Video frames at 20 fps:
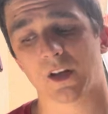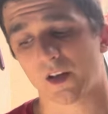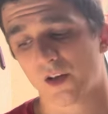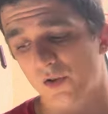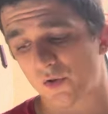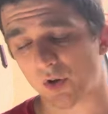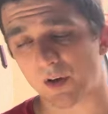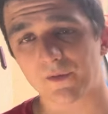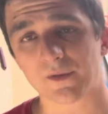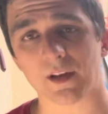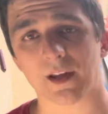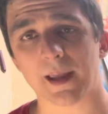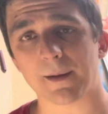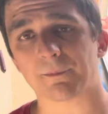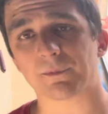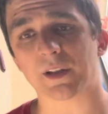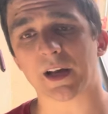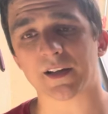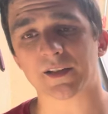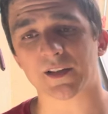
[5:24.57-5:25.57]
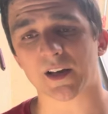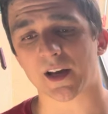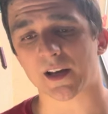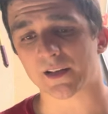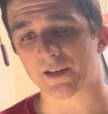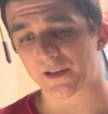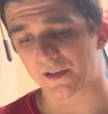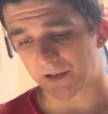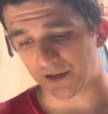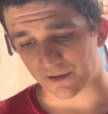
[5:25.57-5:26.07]
So if the hip flexor
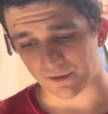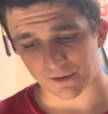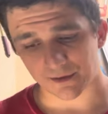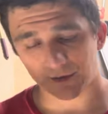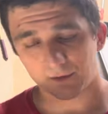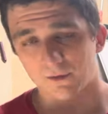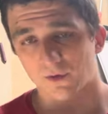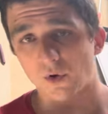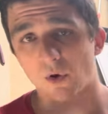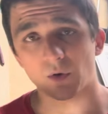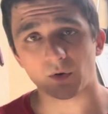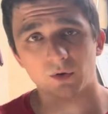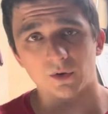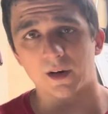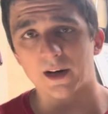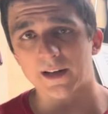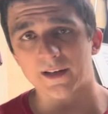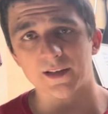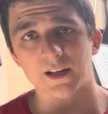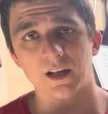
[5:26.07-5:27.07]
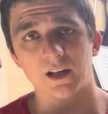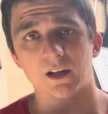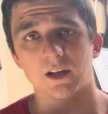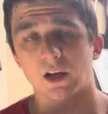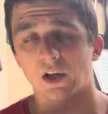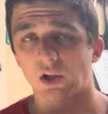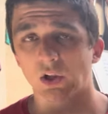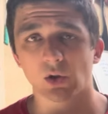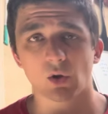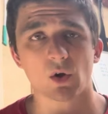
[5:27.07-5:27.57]
is going crazy,
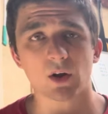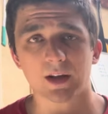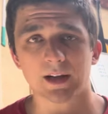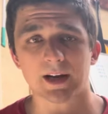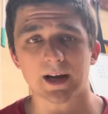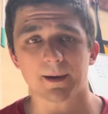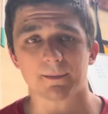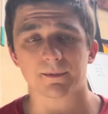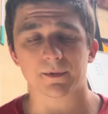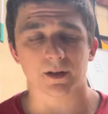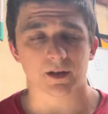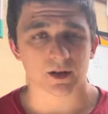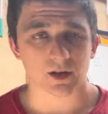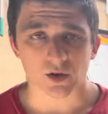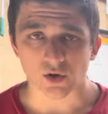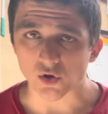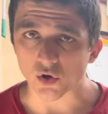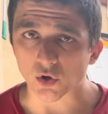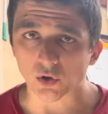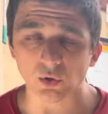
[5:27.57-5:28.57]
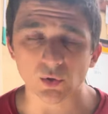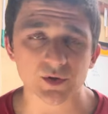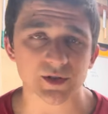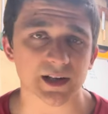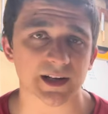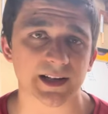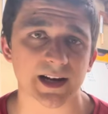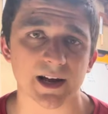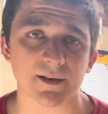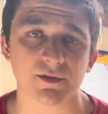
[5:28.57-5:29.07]
locking up, your glutes
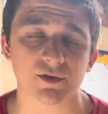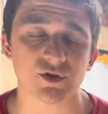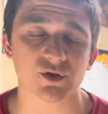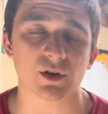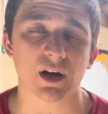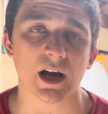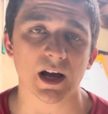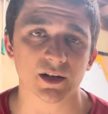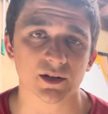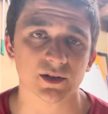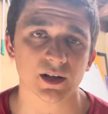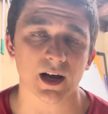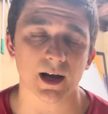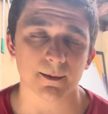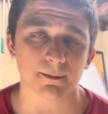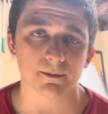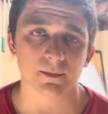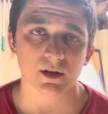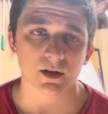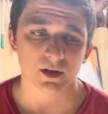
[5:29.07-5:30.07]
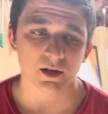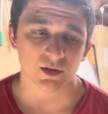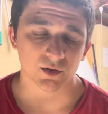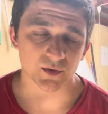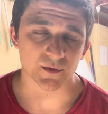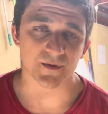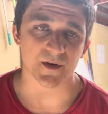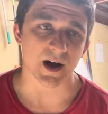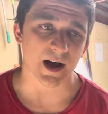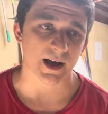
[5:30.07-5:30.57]
are going to have a hard time
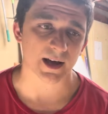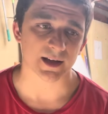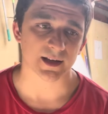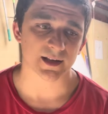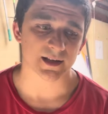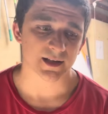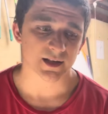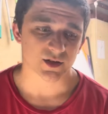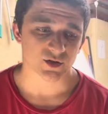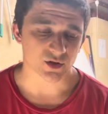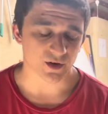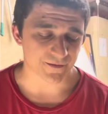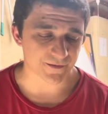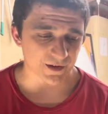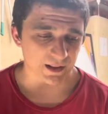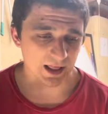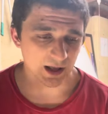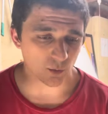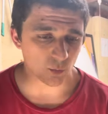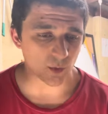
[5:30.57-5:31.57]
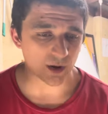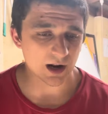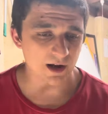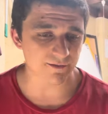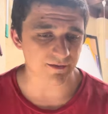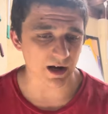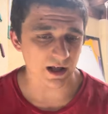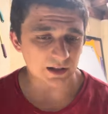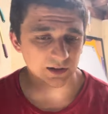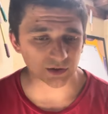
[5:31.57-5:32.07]
to fire. So I feel like when
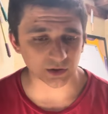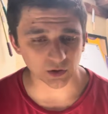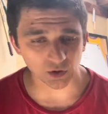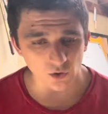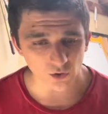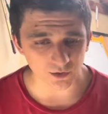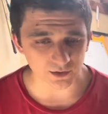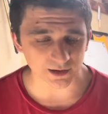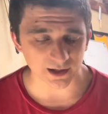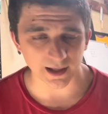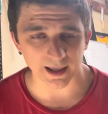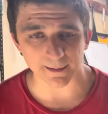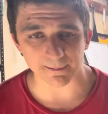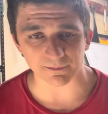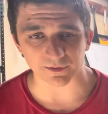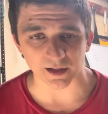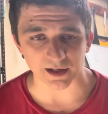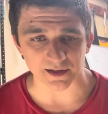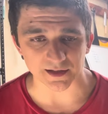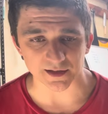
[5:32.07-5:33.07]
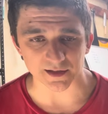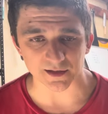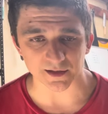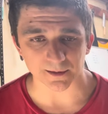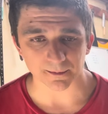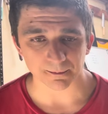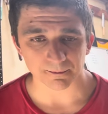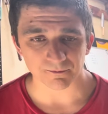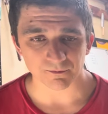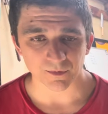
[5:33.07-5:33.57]
I've unlocked the hip flexors,
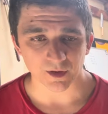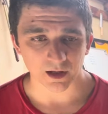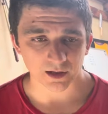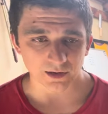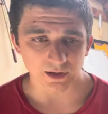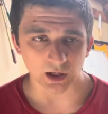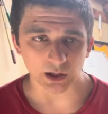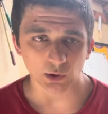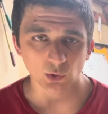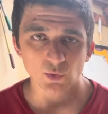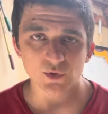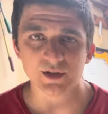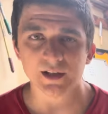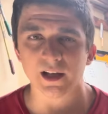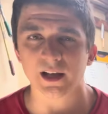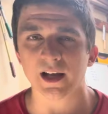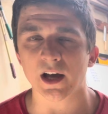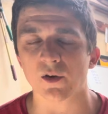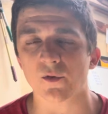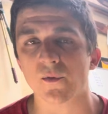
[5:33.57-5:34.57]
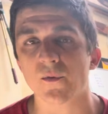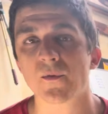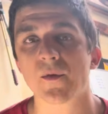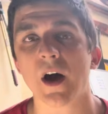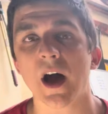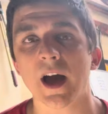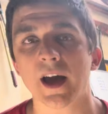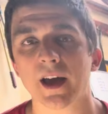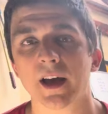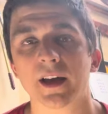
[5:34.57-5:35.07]
the glutes can kind of
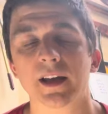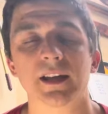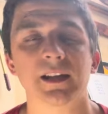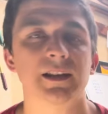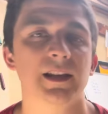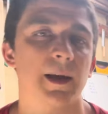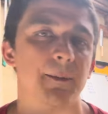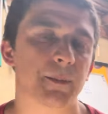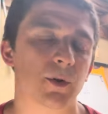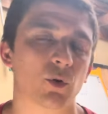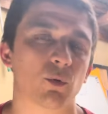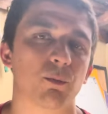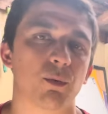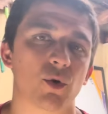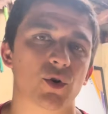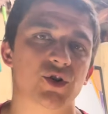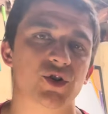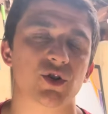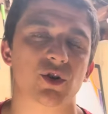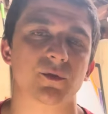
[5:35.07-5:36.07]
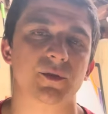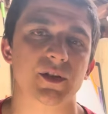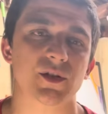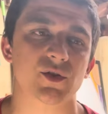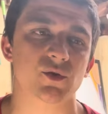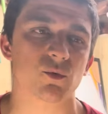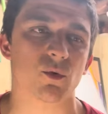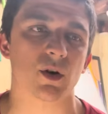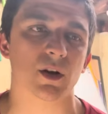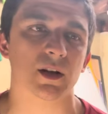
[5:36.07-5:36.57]
fire in the middle portion of the
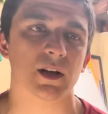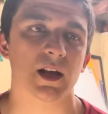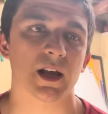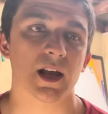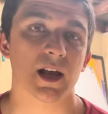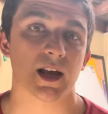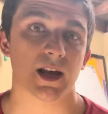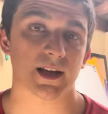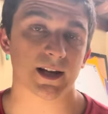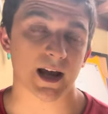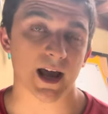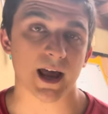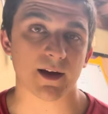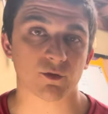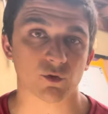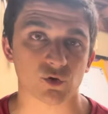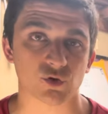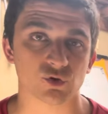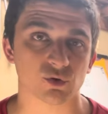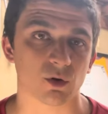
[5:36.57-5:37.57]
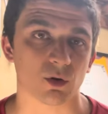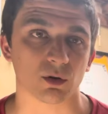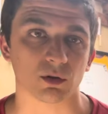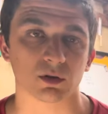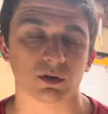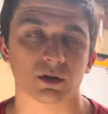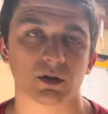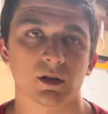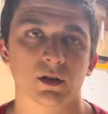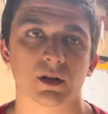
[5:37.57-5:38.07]
squat and I have
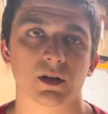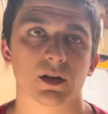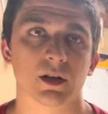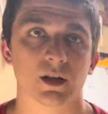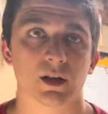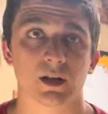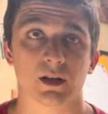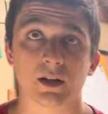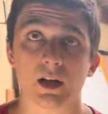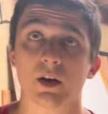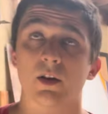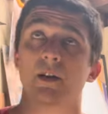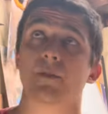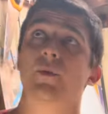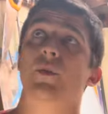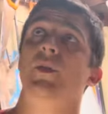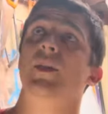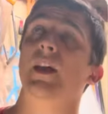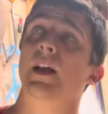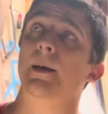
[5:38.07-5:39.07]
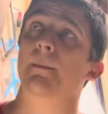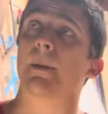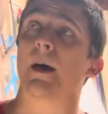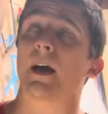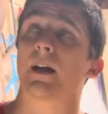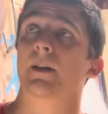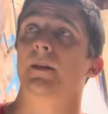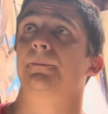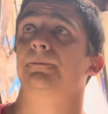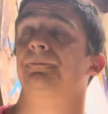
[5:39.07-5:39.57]
control. Now, if you think
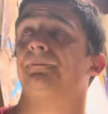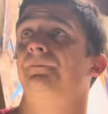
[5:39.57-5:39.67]
about it,